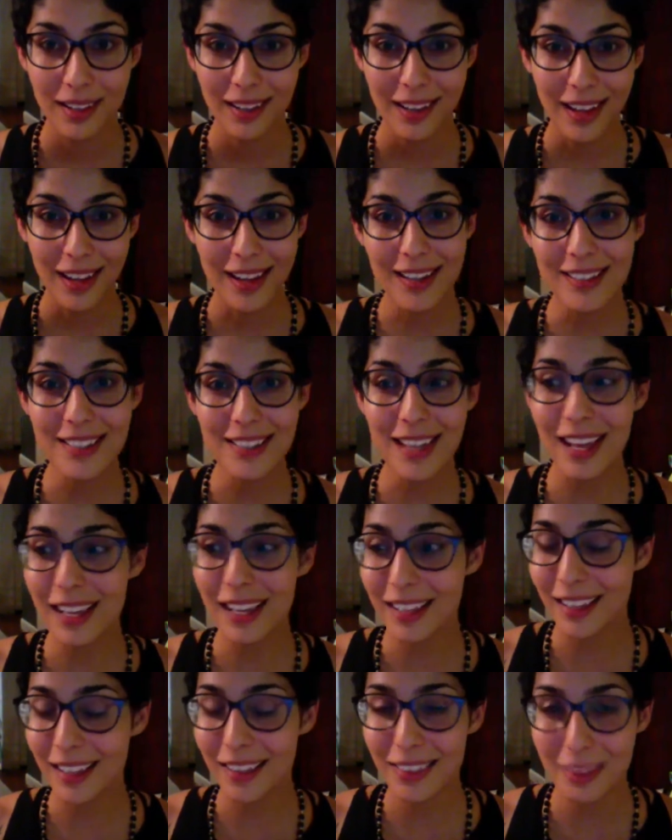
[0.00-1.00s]
And it's
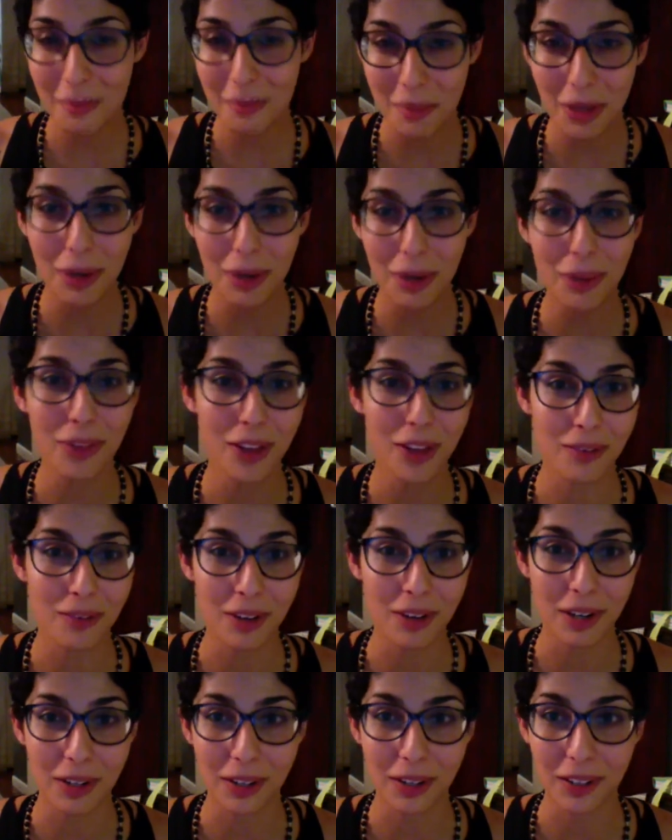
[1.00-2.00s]
like the marathon
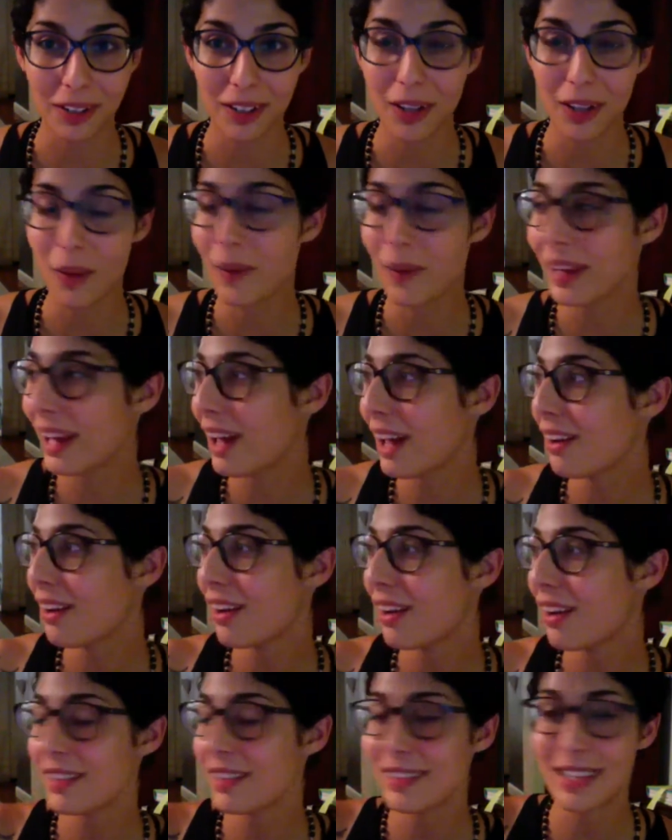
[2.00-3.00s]
runner going out
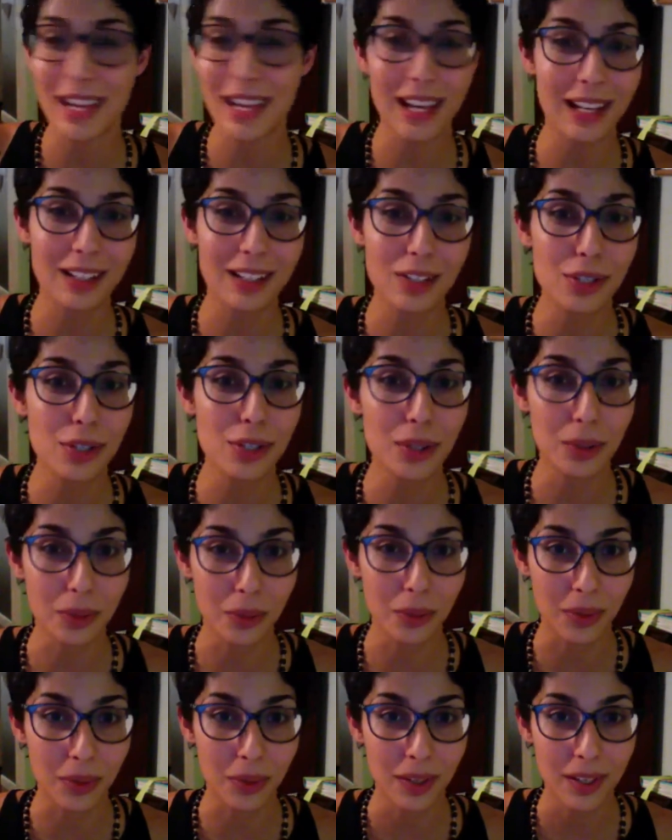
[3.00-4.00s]
on day
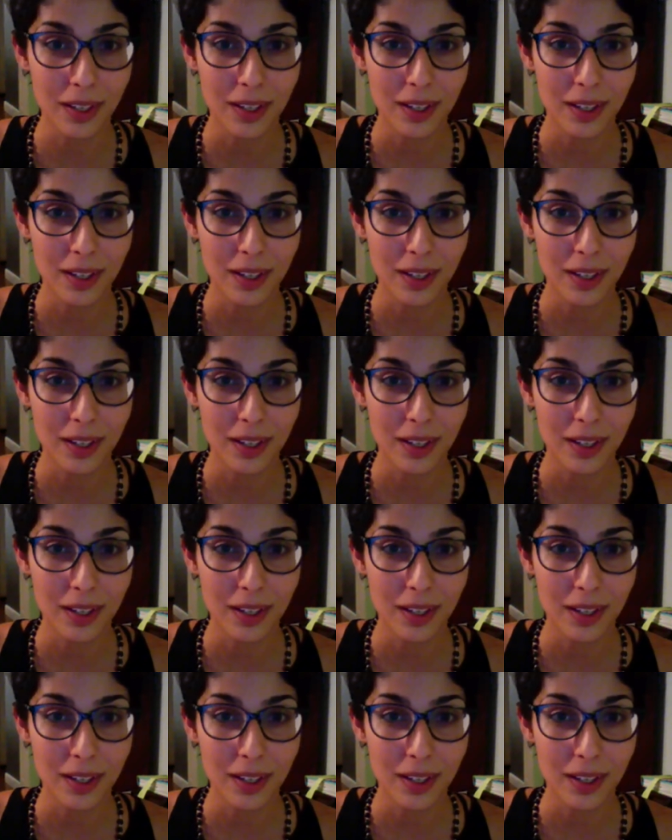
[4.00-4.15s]
two,